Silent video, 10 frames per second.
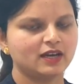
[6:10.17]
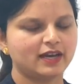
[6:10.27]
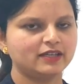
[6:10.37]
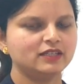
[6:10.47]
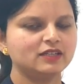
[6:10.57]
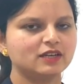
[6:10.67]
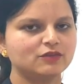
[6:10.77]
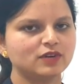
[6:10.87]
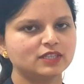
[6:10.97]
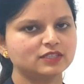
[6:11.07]
and he
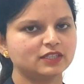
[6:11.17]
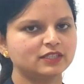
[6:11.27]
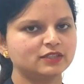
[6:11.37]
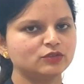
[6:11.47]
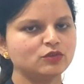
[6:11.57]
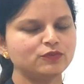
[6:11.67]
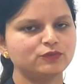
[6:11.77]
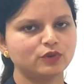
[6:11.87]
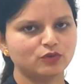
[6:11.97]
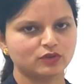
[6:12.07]
converts it into
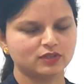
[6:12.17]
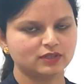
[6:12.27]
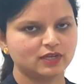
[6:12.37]
flour